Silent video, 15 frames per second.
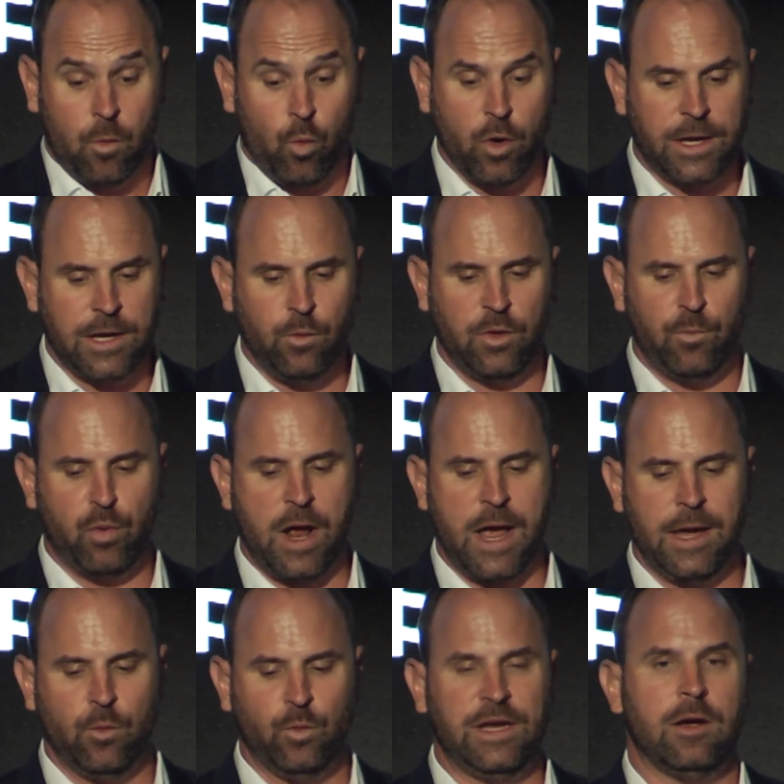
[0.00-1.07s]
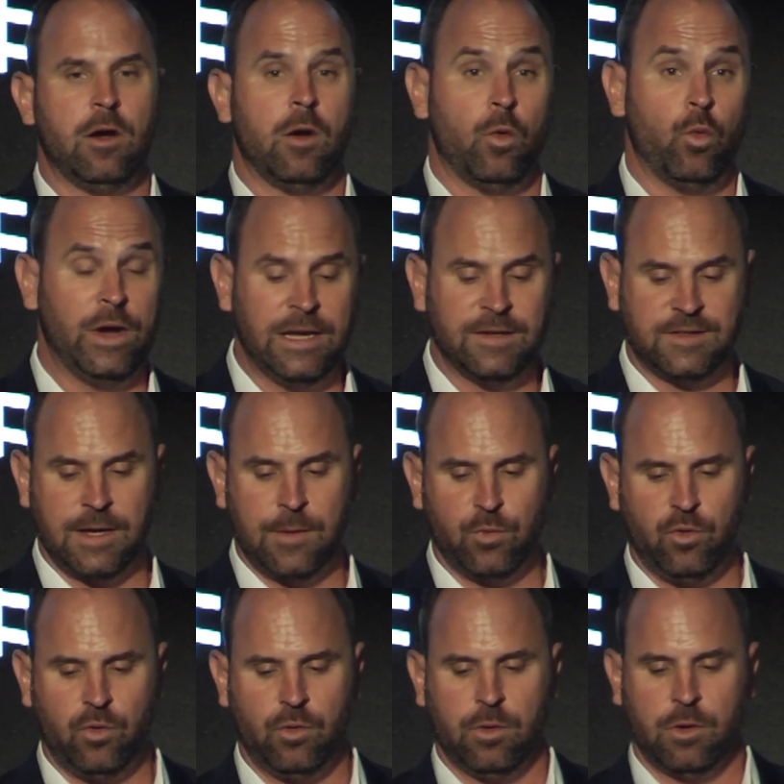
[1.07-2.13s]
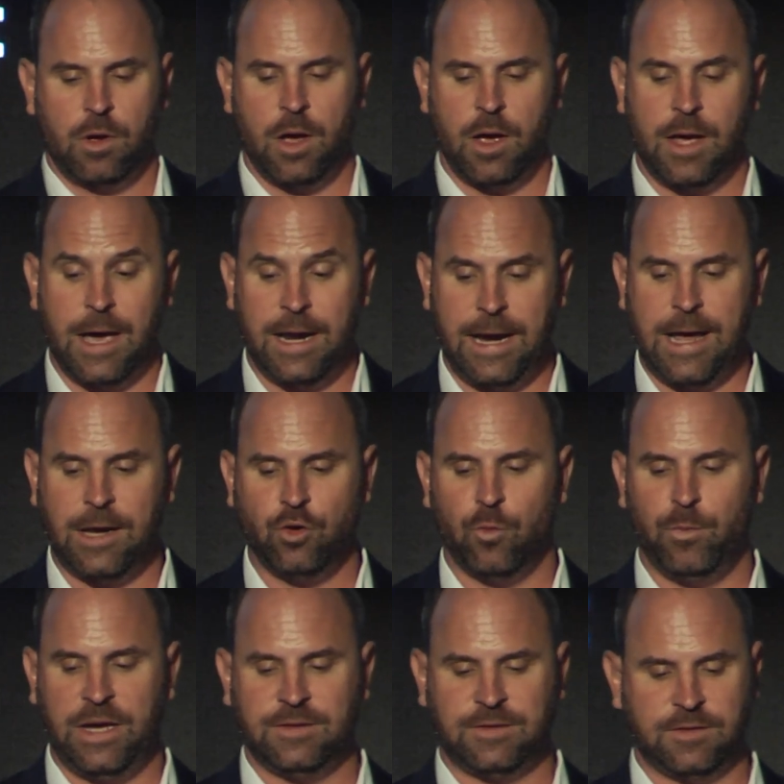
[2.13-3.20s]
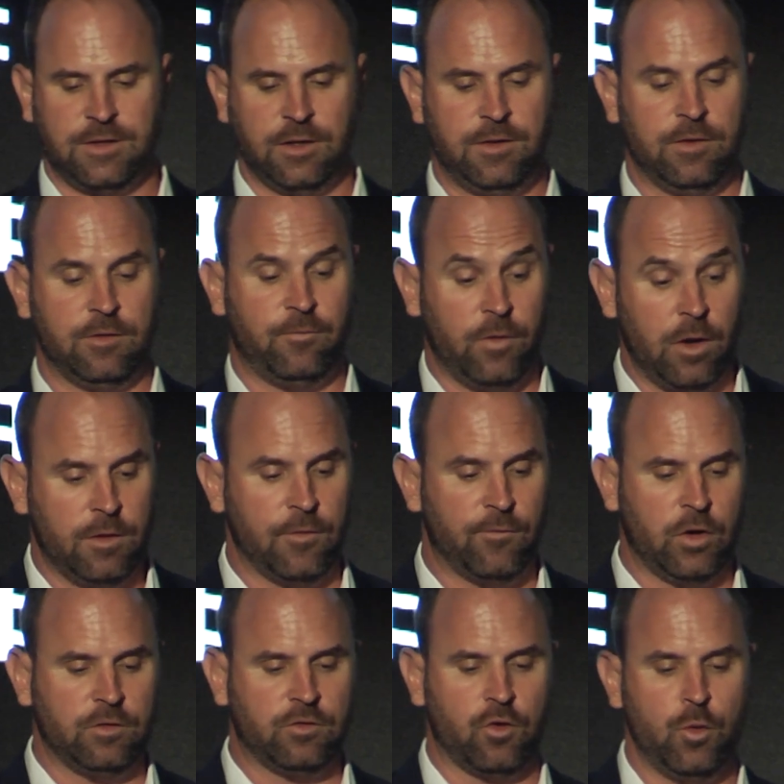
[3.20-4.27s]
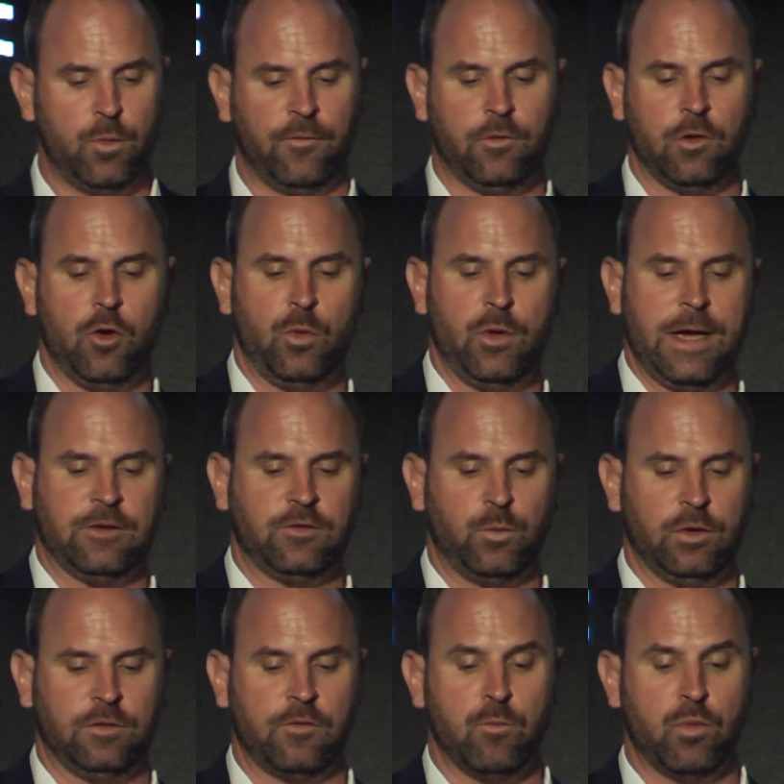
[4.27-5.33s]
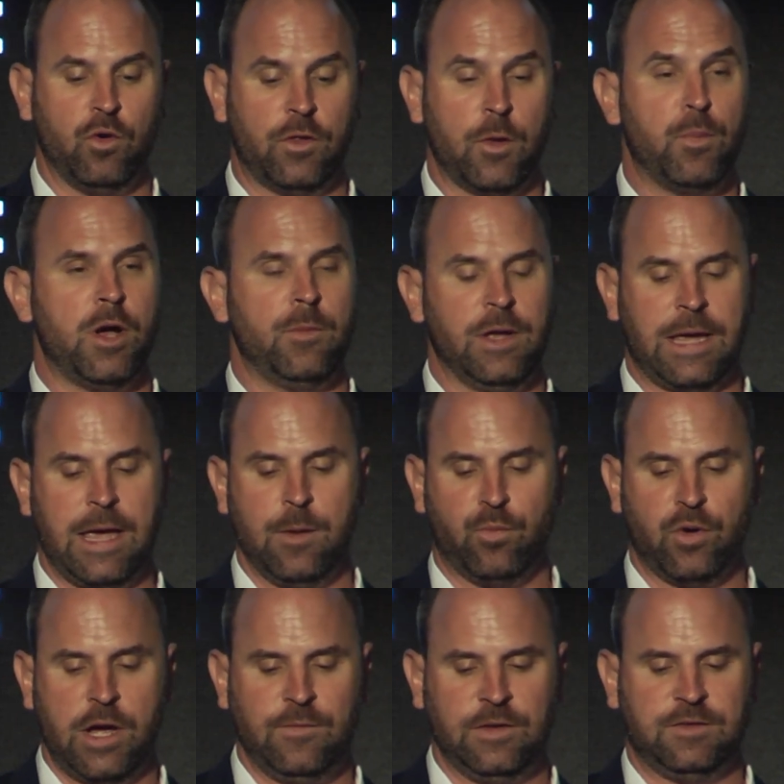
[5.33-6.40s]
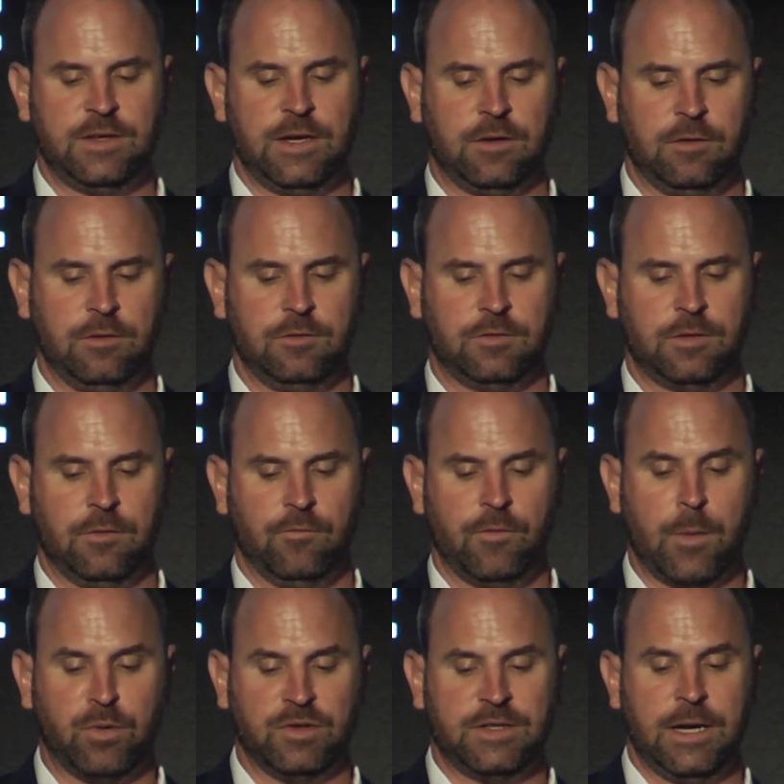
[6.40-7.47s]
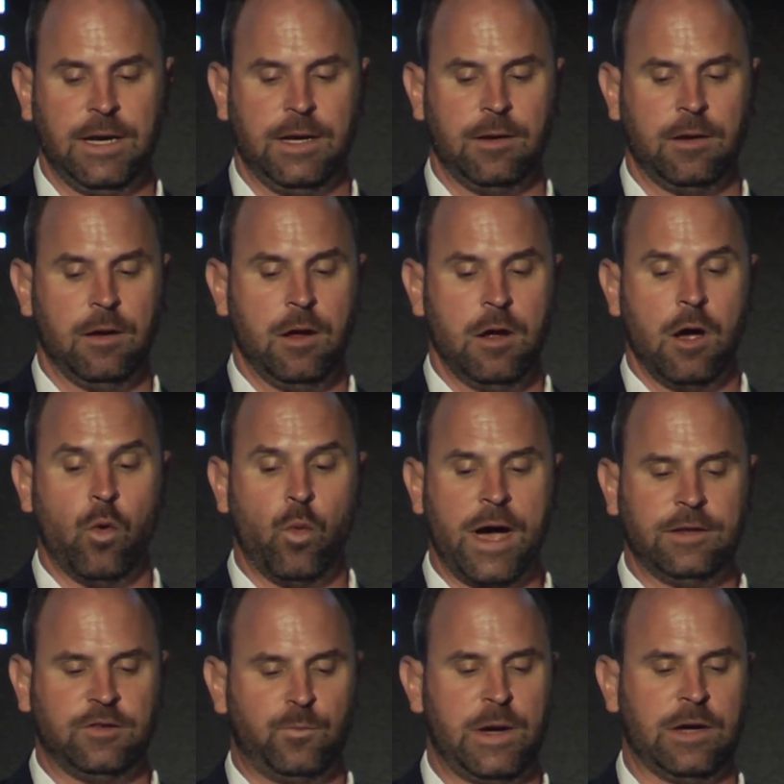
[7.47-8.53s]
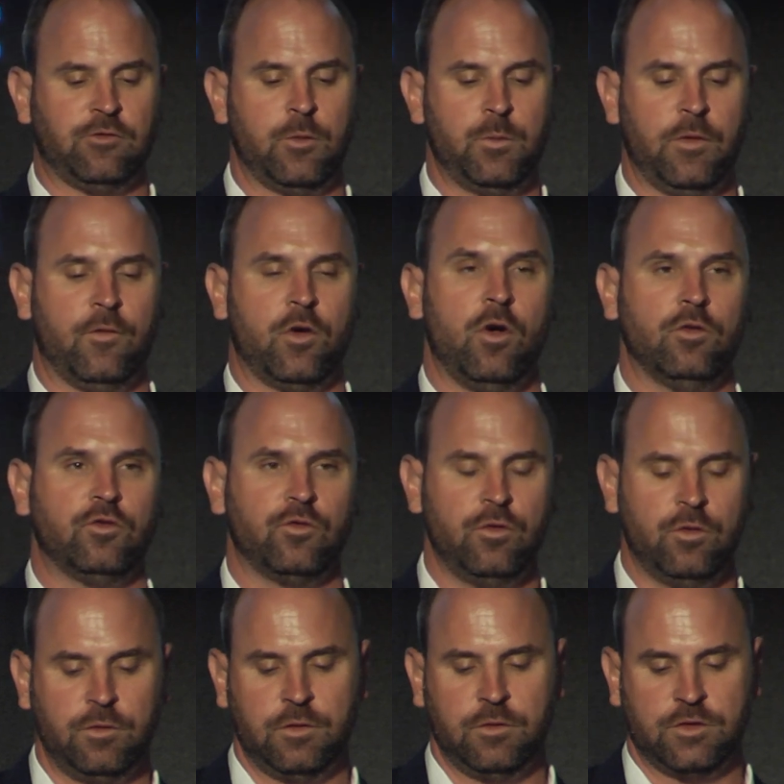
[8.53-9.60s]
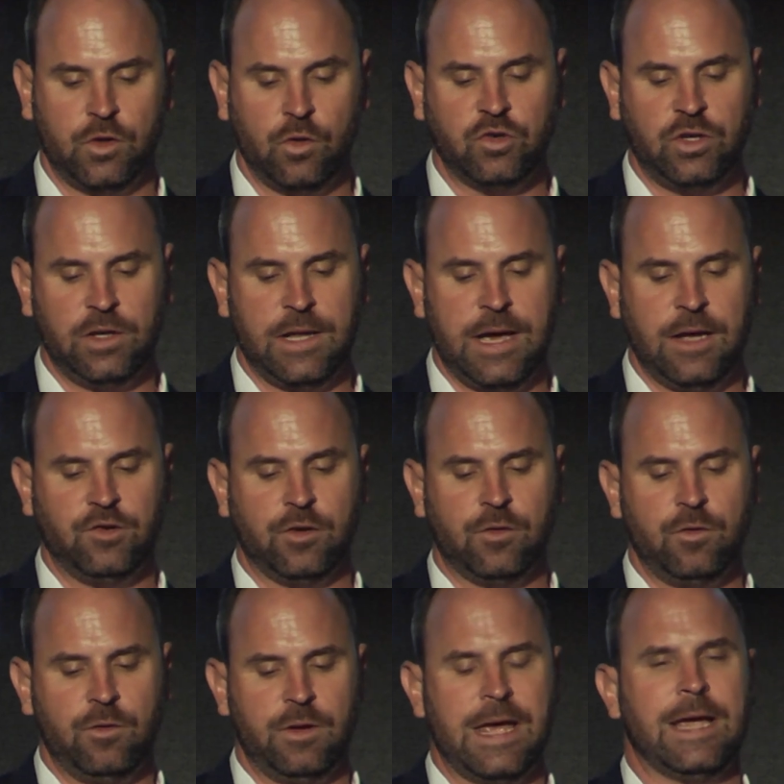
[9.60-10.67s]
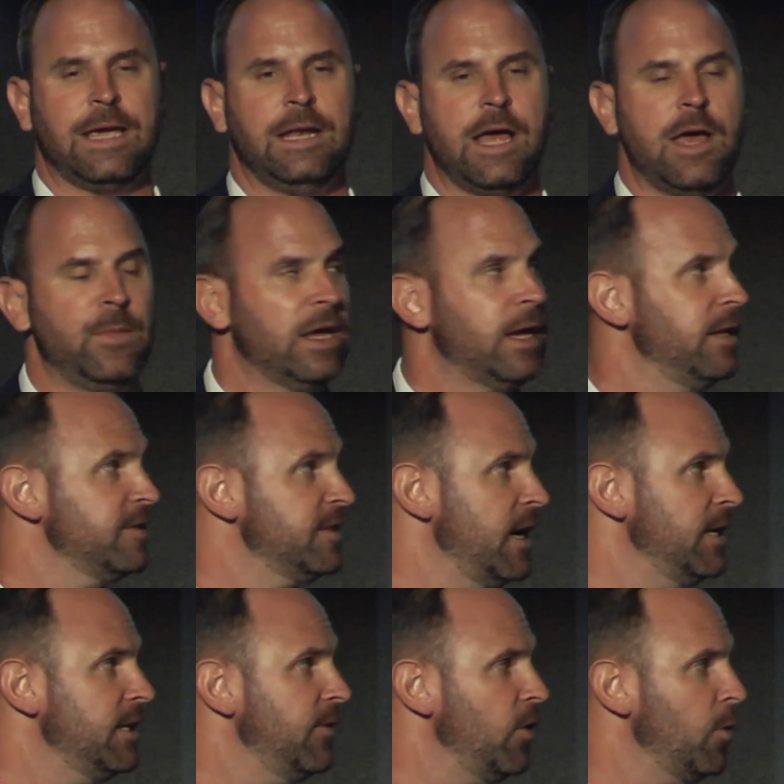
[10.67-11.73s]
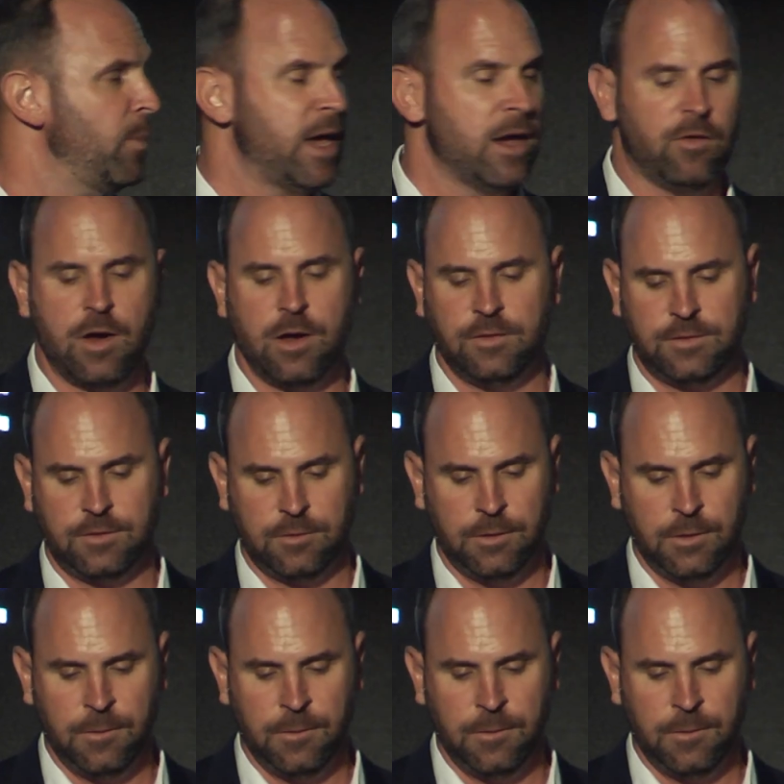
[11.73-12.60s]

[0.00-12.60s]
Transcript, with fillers: Working with Brian, we, we assemble uh, on an annual basis a, div a diverse group of global experts from both the public and private sectors, representing a wide spectrum of cultural, sociological, economic, and scientific backgrounds.